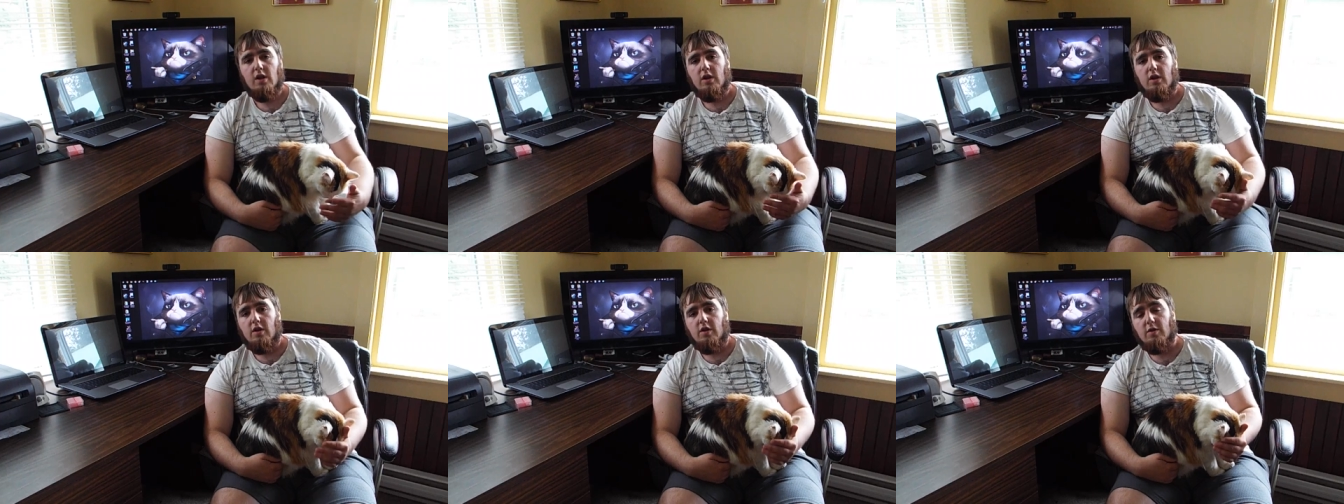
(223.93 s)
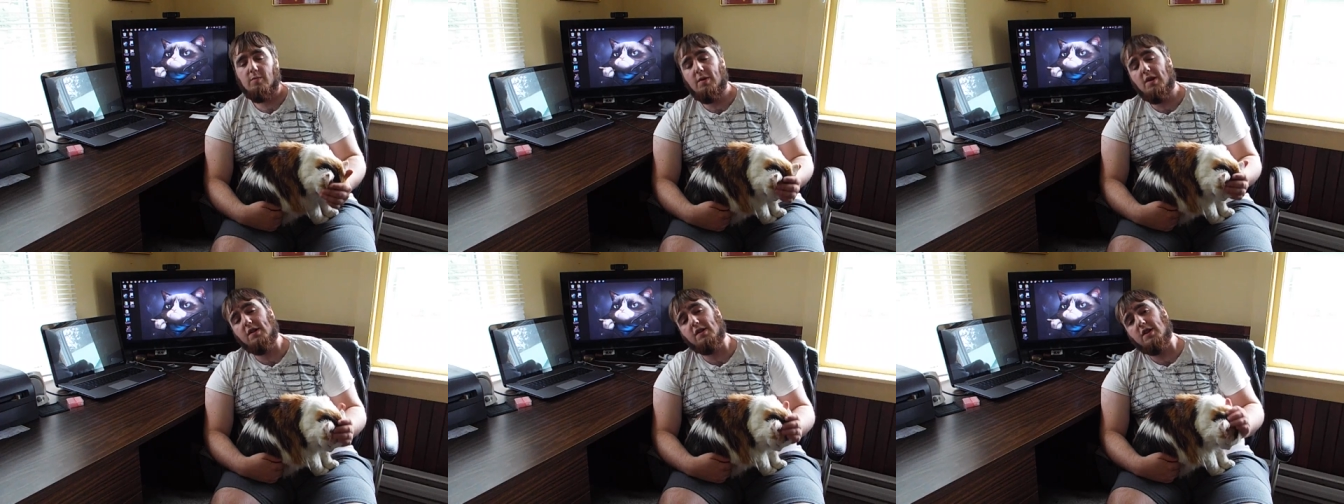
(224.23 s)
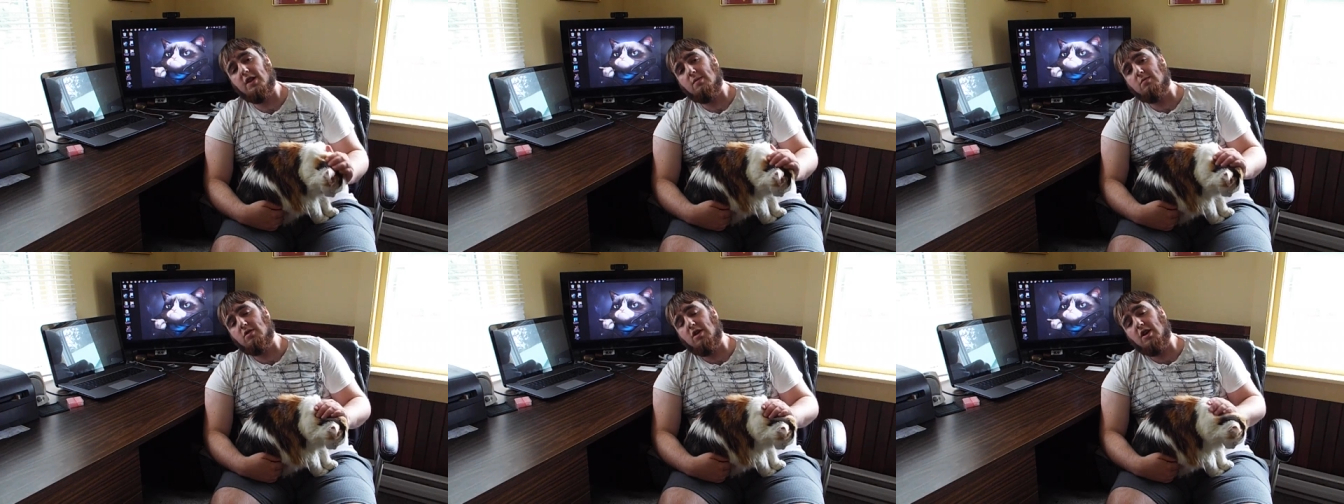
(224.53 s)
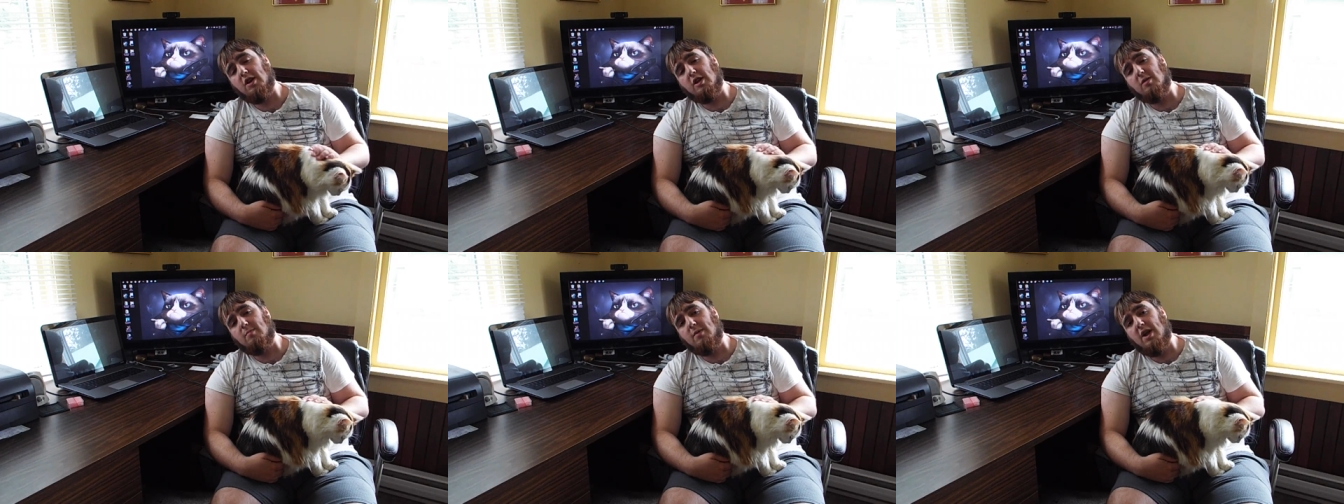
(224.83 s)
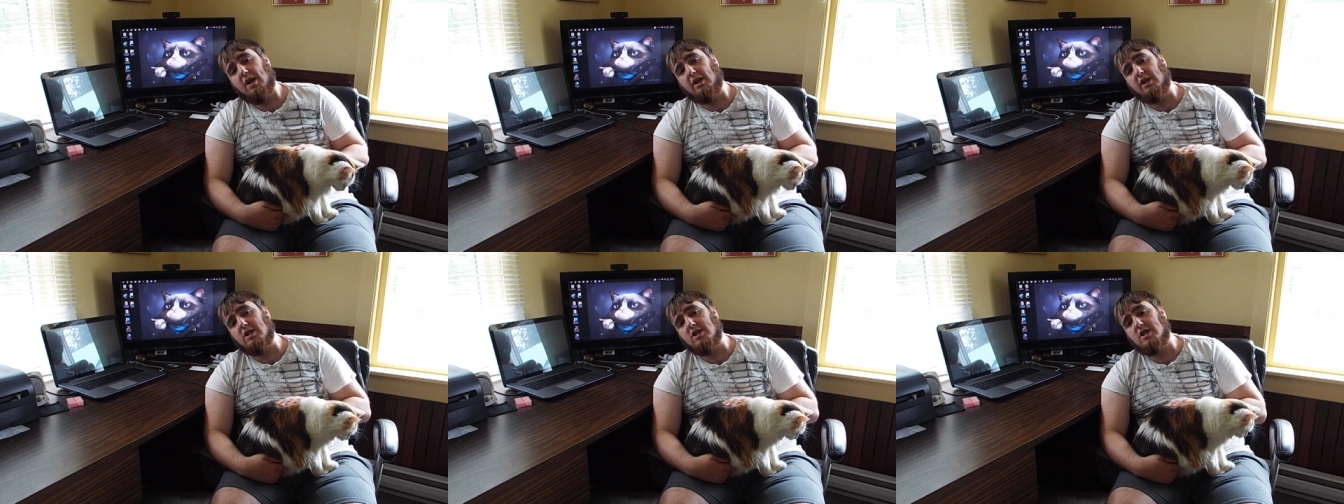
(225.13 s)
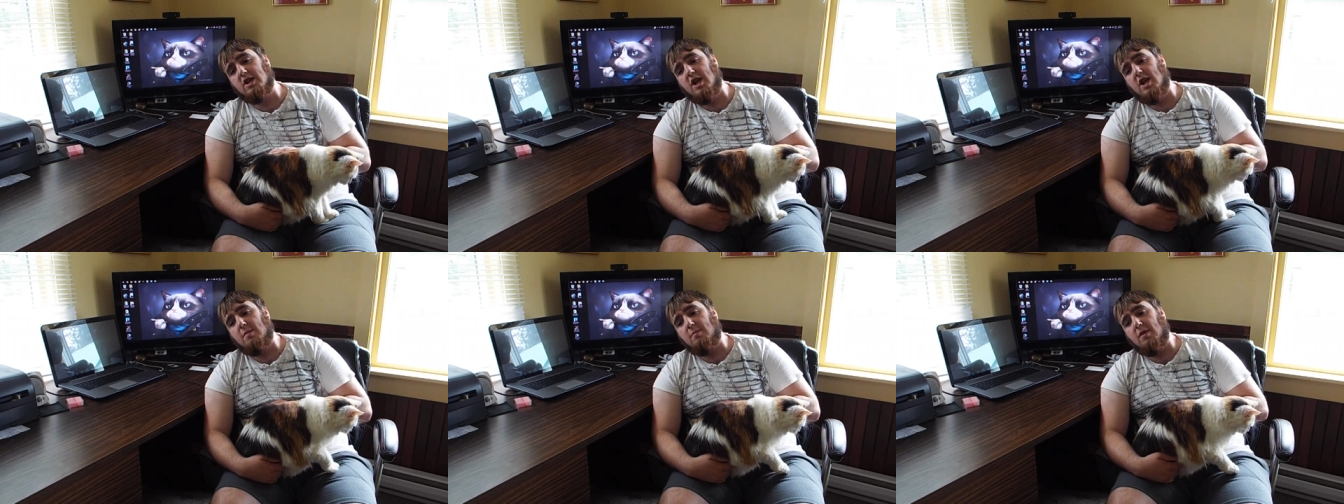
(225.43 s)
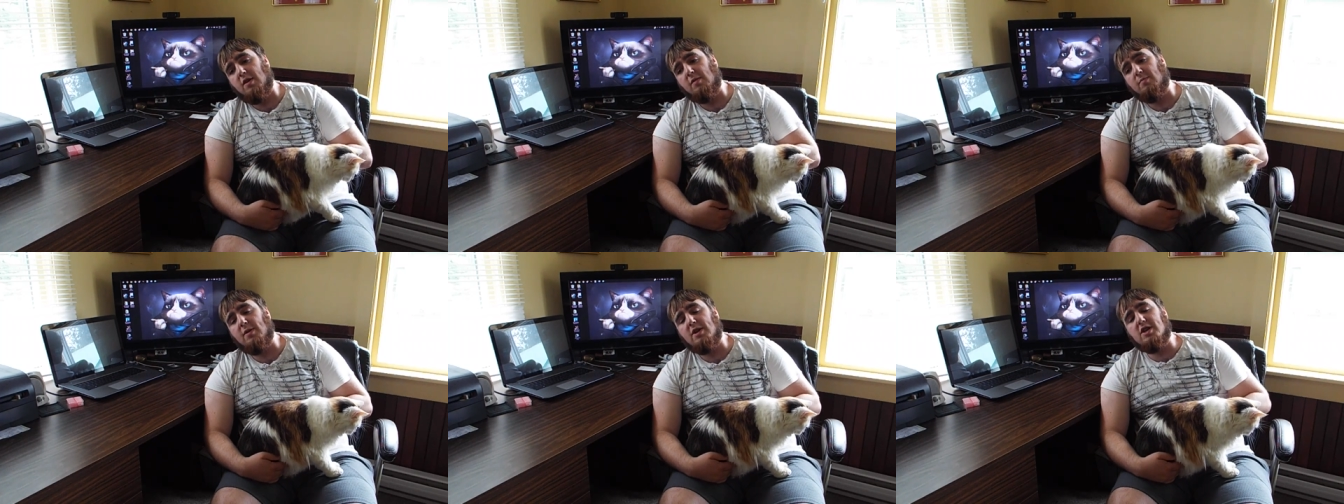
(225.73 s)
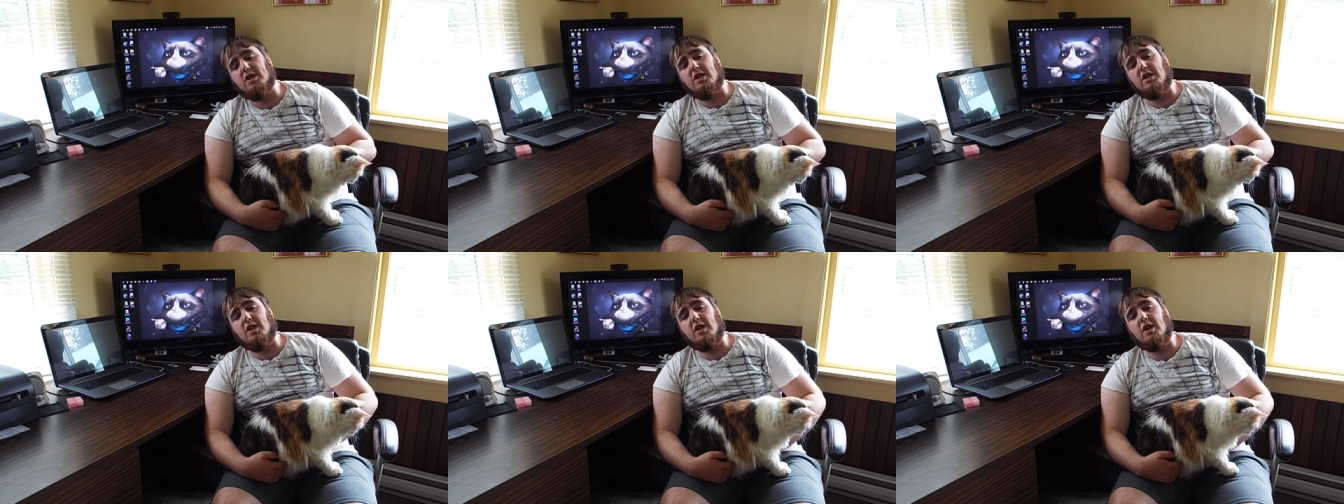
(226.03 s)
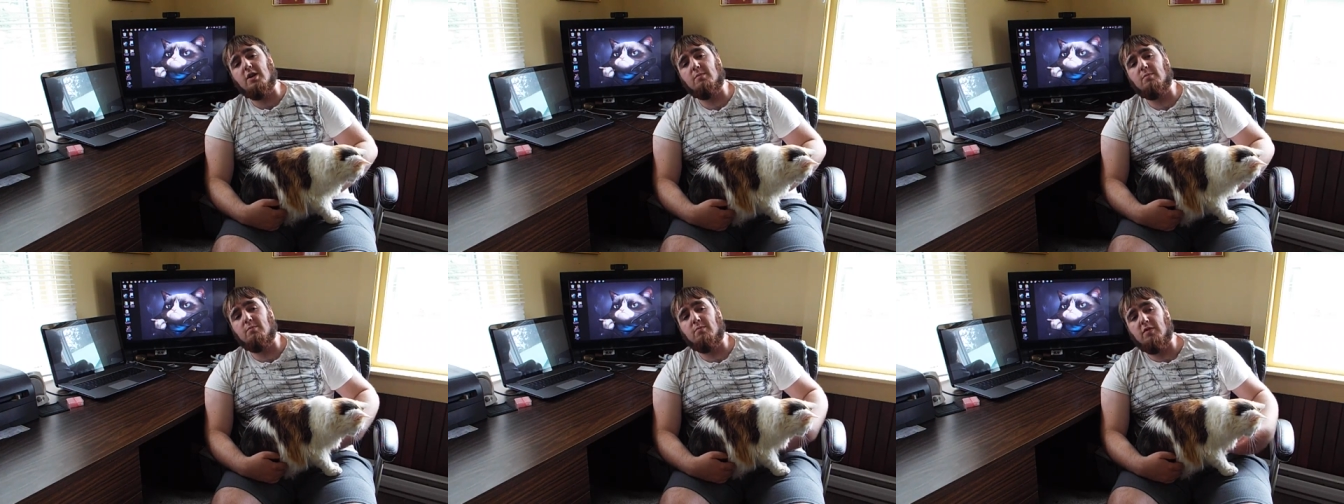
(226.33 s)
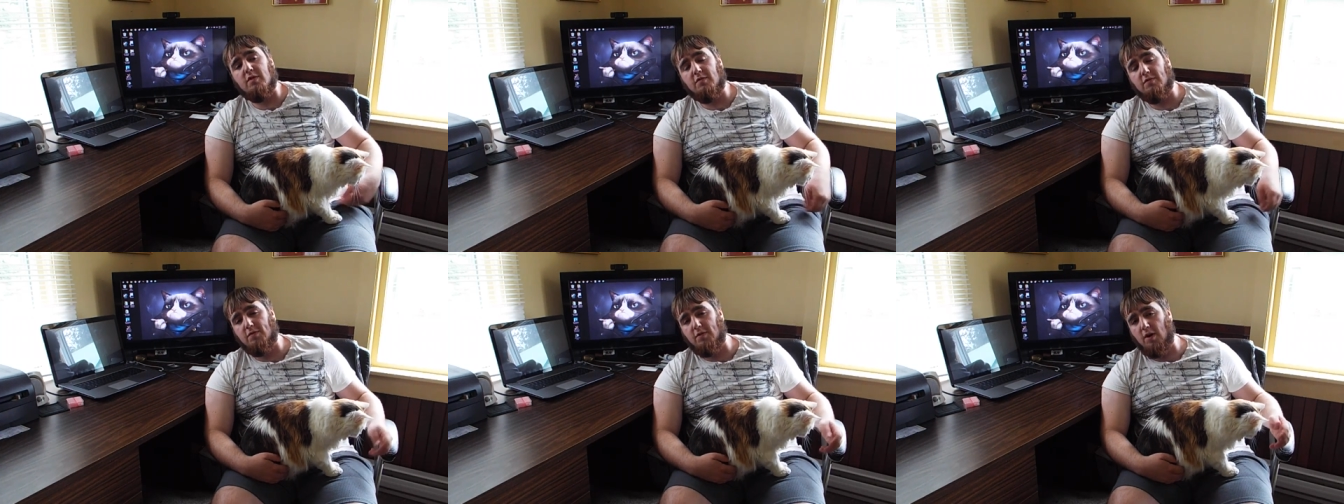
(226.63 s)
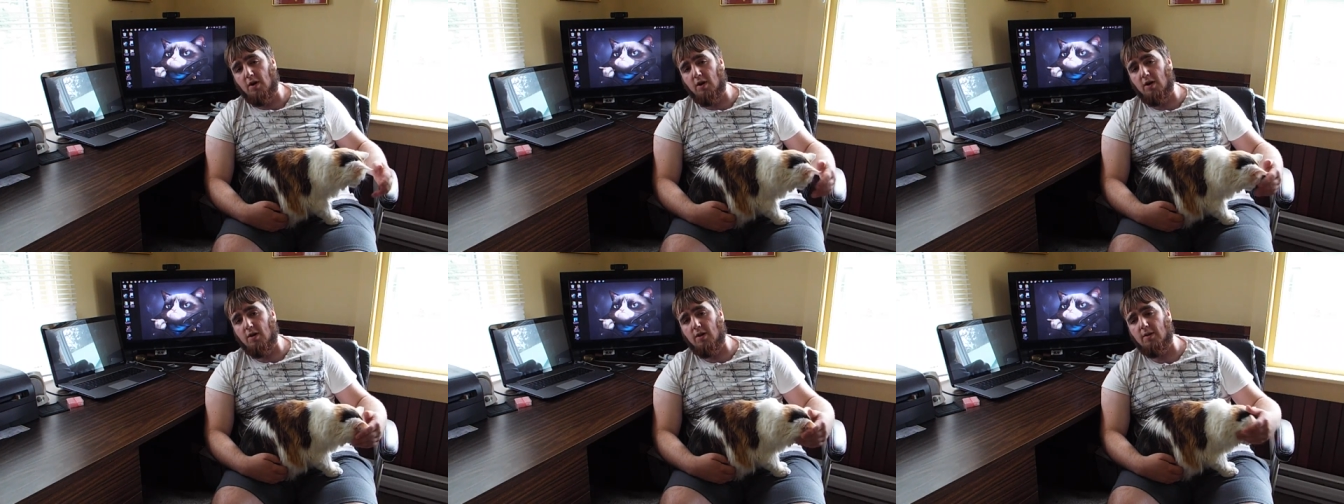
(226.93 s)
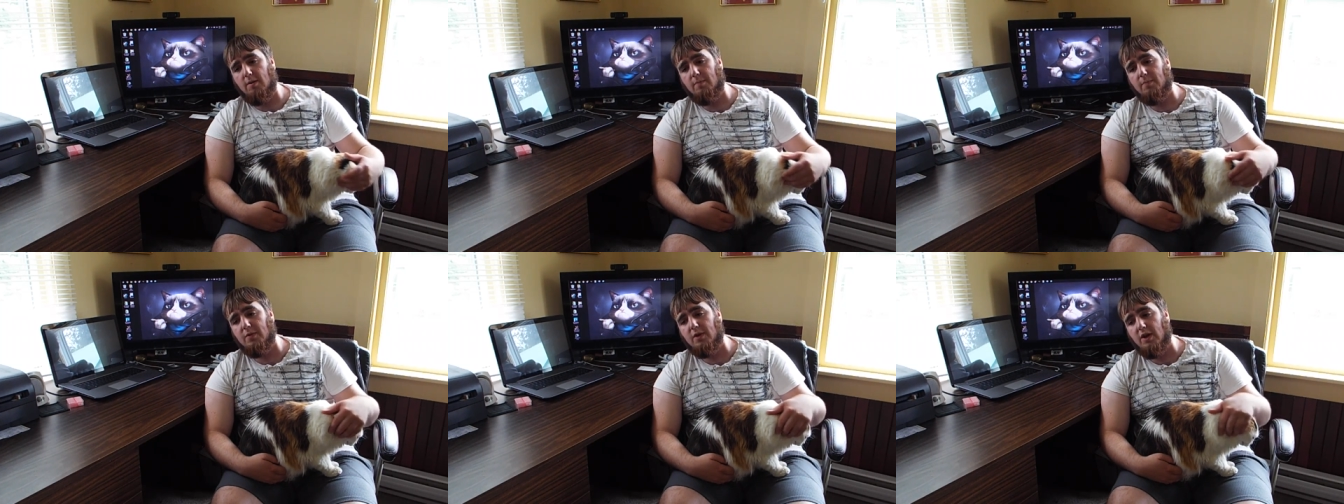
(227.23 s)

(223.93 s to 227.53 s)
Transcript: So basically, I'm trying to get back in shape, especially come the fall.